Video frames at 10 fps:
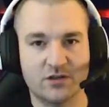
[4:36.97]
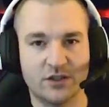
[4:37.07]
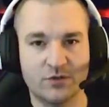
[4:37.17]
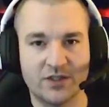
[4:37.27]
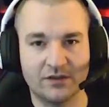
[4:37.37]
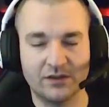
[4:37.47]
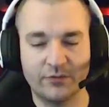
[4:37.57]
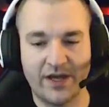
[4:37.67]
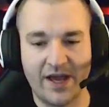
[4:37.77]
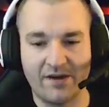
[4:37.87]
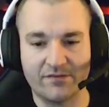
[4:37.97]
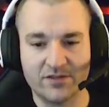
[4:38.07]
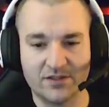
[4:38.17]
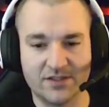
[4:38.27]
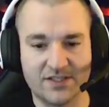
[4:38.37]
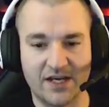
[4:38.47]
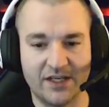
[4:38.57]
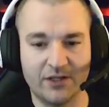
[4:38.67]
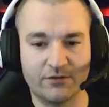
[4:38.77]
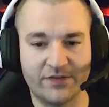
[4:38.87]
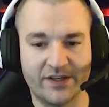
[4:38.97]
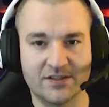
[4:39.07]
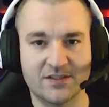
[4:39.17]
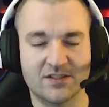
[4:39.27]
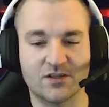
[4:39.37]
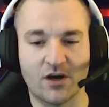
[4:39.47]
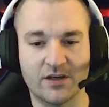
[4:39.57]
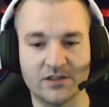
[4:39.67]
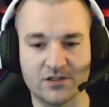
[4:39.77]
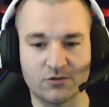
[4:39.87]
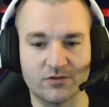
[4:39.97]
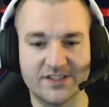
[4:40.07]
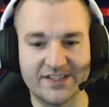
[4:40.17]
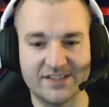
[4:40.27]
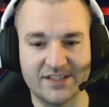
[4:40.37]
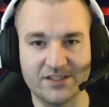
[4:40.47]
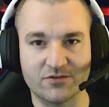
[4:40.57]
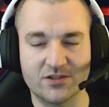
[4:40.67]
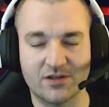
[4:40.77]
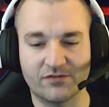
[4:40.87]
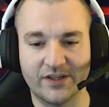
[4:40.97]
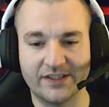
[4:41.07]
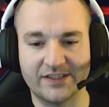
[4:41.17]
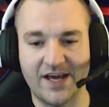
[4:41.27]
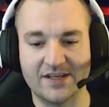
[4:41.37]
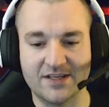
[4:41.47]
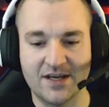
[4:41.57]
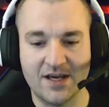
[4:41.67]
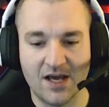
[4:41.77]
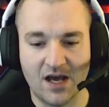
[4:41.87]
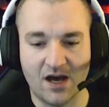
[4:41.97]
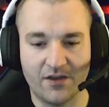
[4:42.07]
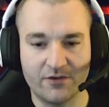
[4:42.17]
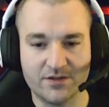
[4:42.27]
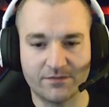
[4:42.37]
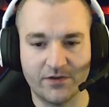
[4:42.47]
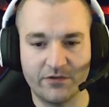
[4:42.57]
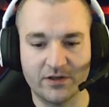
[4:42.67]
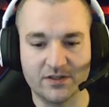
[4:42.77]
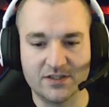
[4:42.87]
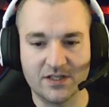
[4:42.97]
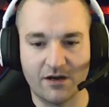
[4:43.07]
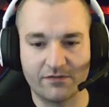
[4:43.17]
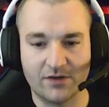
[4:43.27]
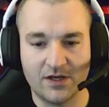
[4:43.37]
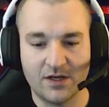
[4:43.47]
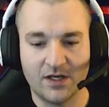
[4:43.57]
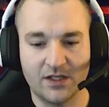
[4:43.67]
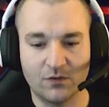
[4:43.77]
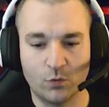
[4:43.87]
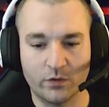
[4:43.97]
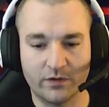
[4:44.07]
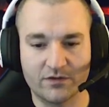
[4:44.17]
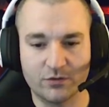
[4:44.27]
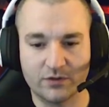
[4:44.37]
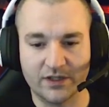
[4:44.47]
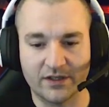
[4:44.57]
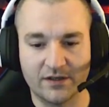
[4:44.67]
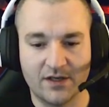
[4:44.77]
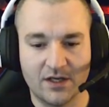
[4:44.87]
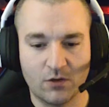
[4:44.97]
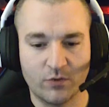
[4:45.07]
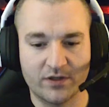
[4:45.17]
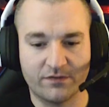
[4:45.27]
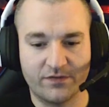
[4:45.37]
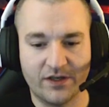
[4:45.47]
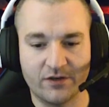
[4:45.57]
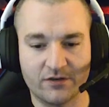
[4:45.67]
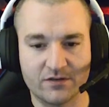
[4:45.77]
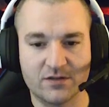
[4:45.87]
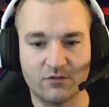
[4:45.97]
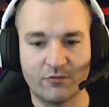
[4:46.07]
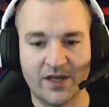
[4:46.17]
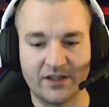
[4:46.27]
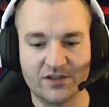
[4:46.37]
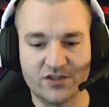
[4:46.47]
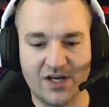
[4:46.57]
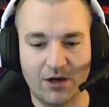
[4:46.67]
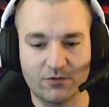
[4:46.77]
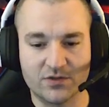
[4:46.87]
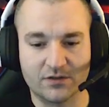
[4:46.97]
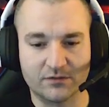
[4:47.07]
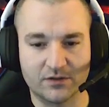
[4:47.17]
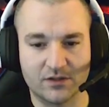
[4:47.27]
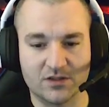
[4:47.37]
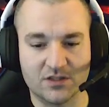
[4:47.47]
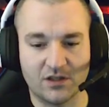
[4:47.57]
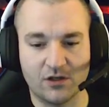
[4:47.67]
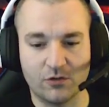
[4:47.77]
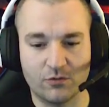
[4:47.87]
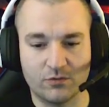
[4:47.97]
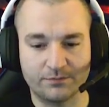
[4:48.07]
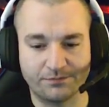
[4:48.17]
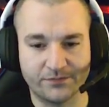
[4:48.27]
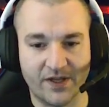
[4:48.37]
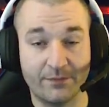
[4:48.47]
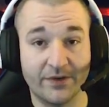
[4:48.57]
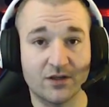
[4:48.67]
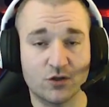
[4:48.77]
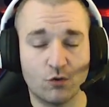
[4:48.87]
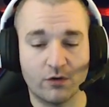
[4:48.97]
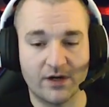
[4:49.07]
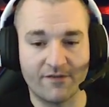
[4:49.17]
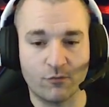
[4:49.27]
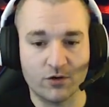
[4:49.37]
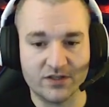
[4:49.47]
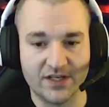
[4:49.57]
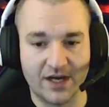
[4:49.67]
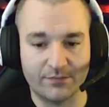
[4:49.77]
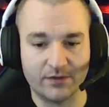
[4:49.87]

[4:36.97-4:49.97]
utility we have, just because it's not in-your-face stuns or CCs or stuff like that. There's some very good stuff in the Warrior toolkit with the fears, the rally and shout, the slow, and being a Tauren, I have War Stomp.